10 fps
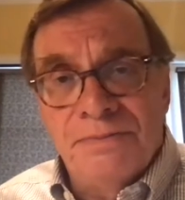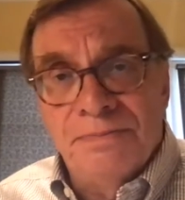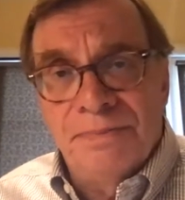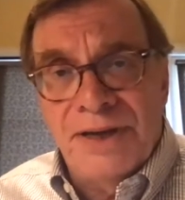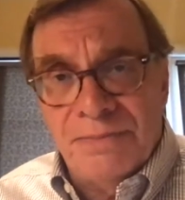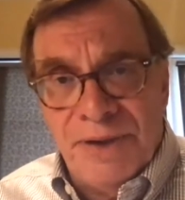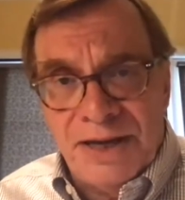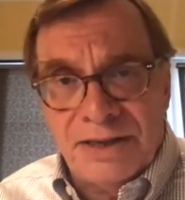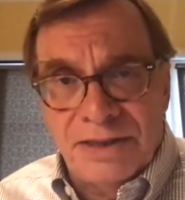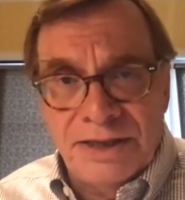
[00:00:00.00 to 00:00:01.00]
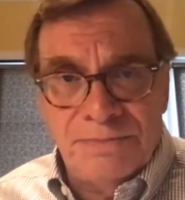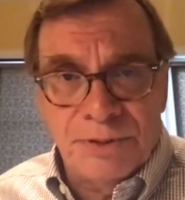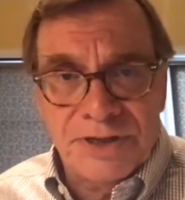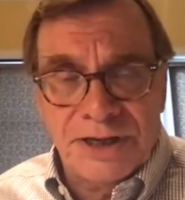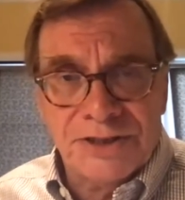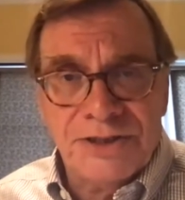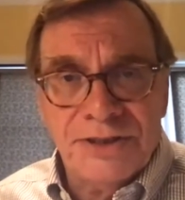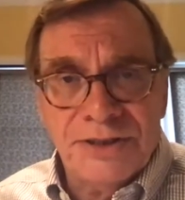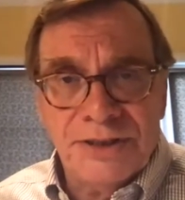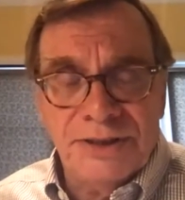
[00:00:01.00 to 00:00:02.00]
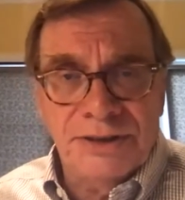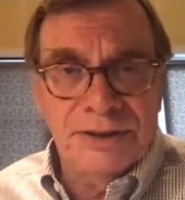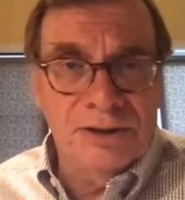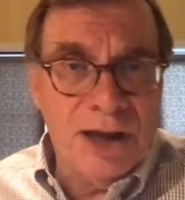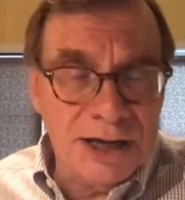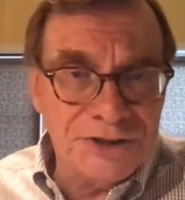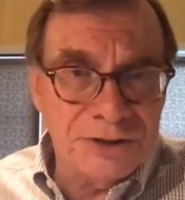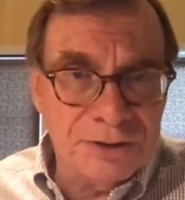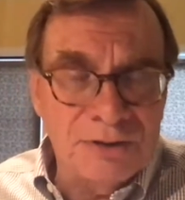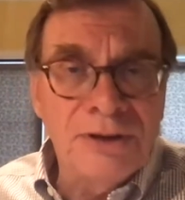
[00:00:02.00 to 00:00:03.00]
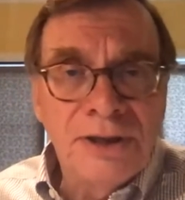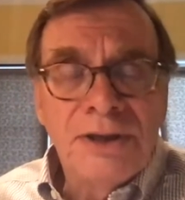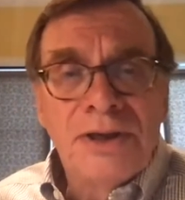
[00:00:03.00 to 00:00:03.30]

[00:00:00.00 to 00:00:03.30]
make the protection illogical.